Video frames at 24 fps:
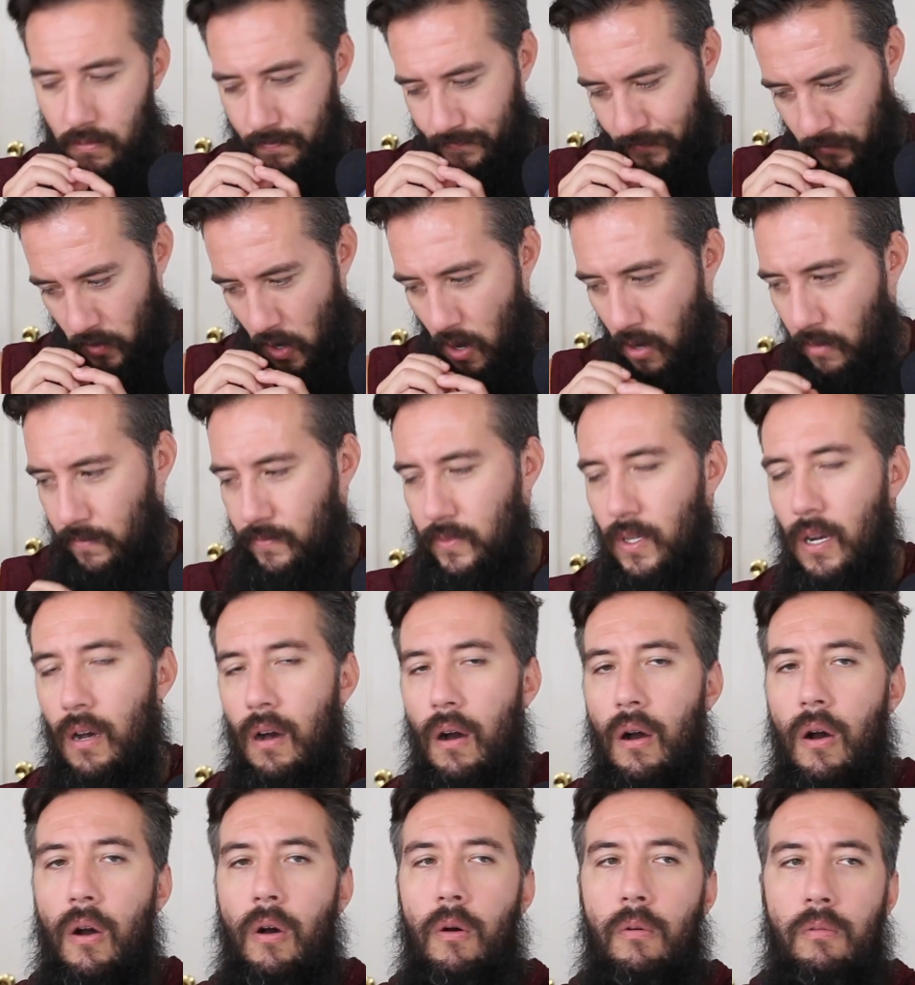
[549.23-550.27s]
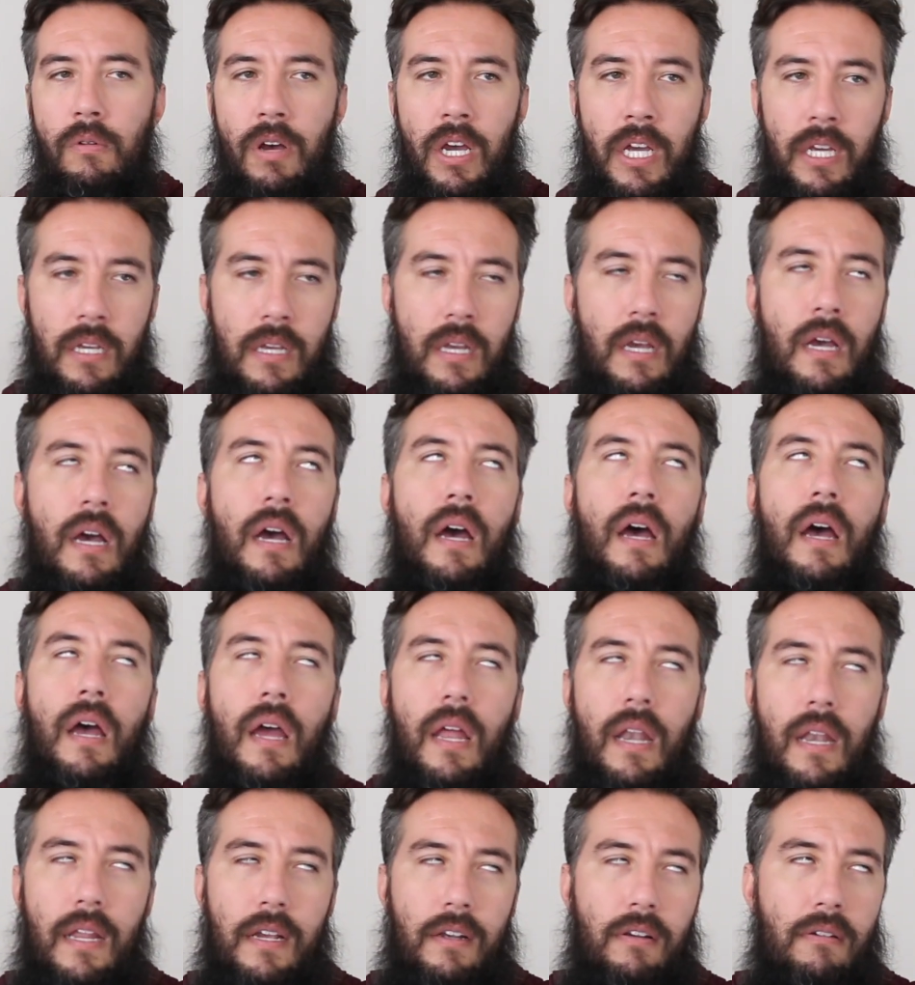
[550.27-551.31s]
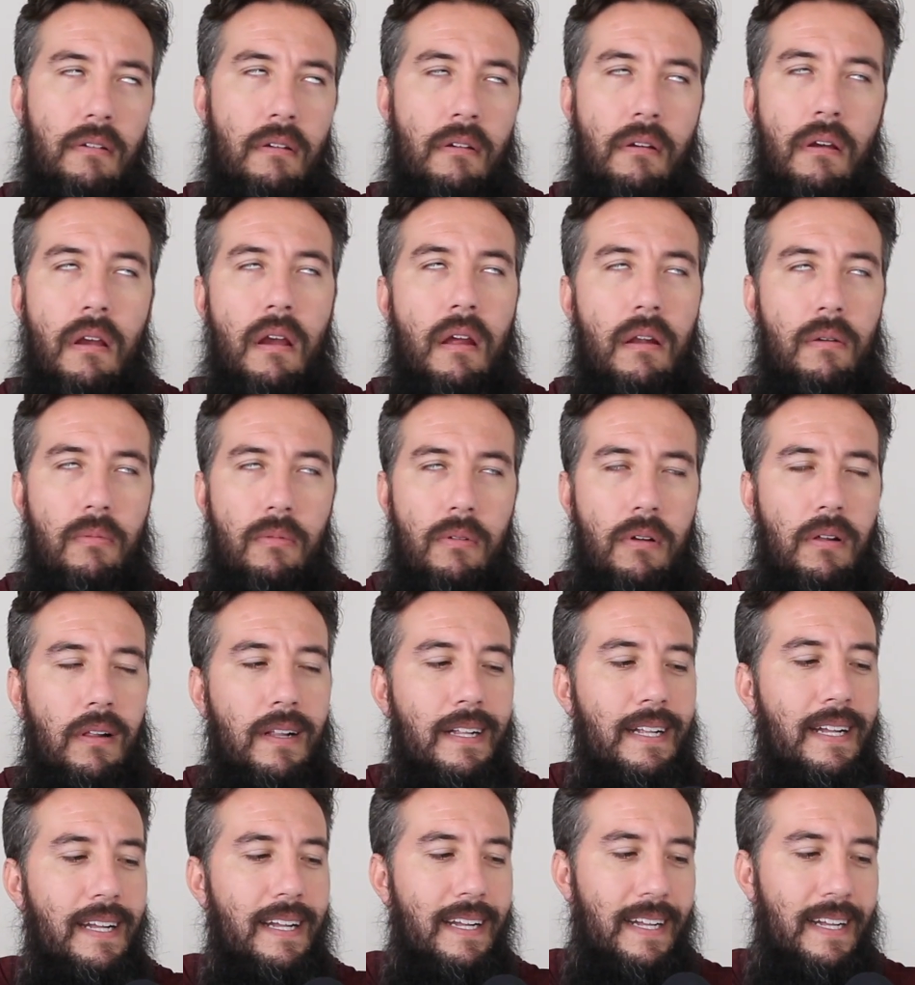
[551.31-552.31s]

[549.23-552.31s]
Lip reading: Oh my God, incredible.